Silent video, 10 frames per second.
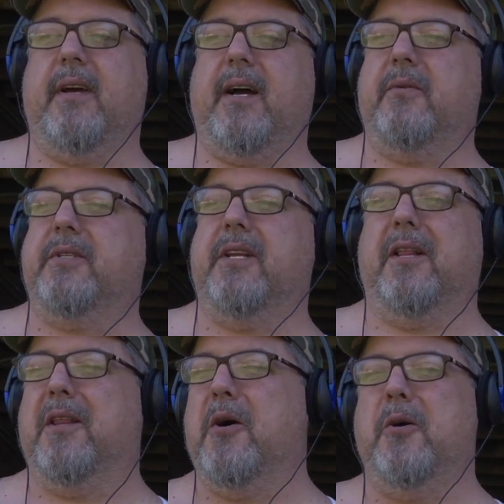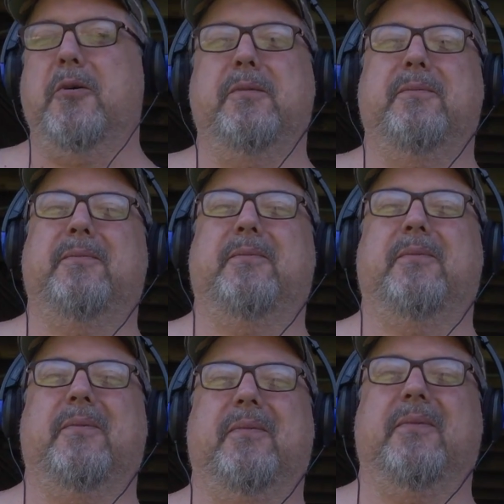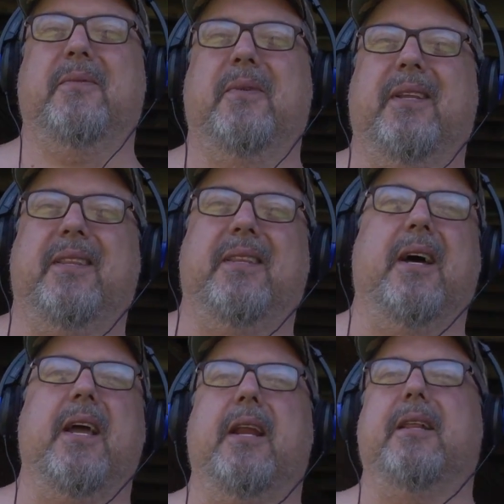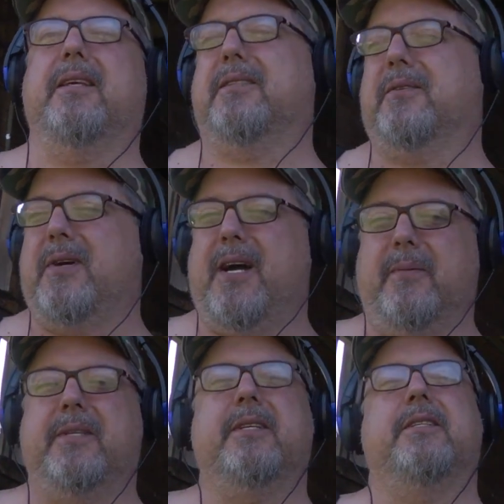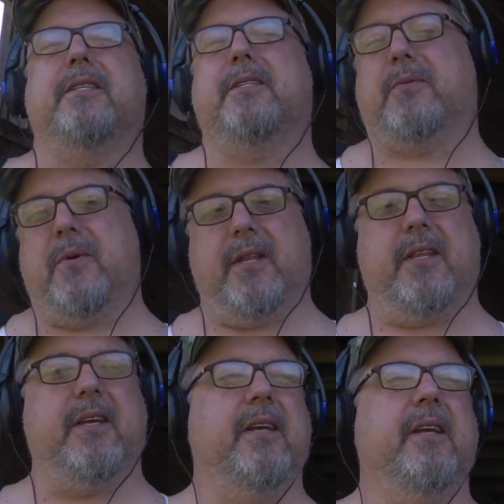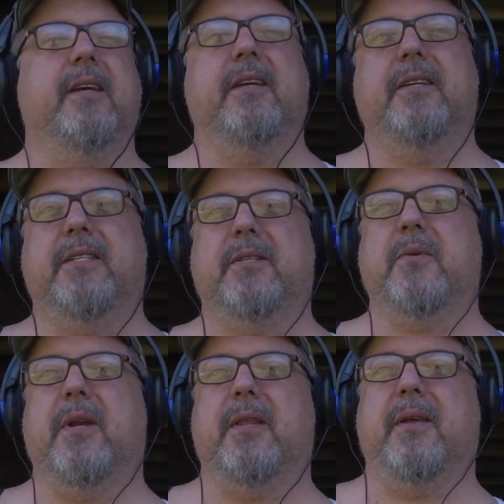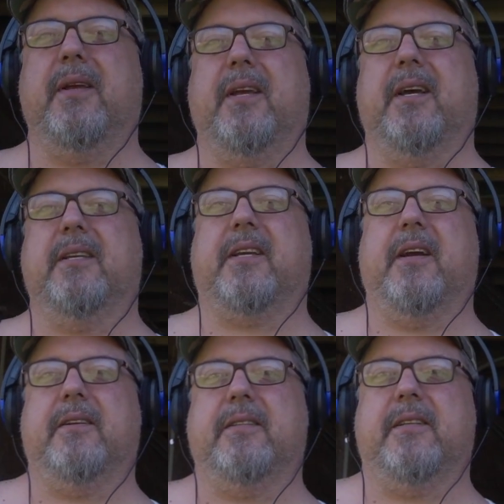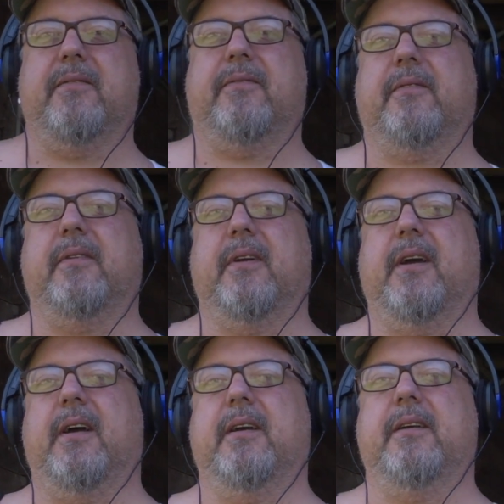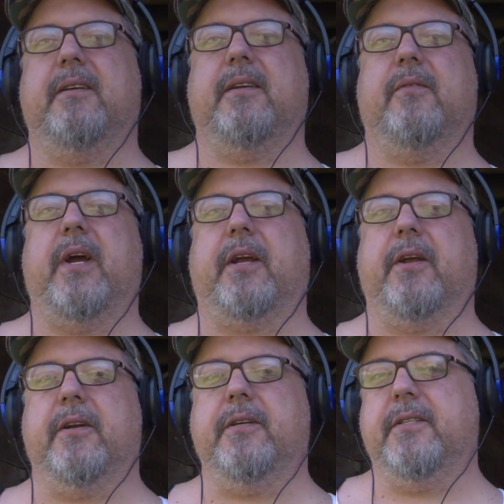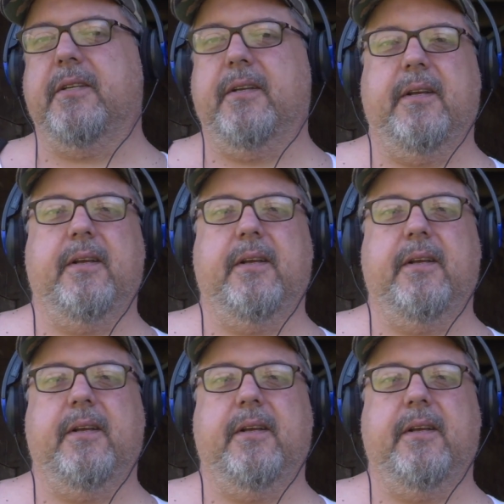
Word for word: I was in Alone with uh, Annalisa Robinson. She's one of the she's one of the uh, Scared Stiff uh, irregulars.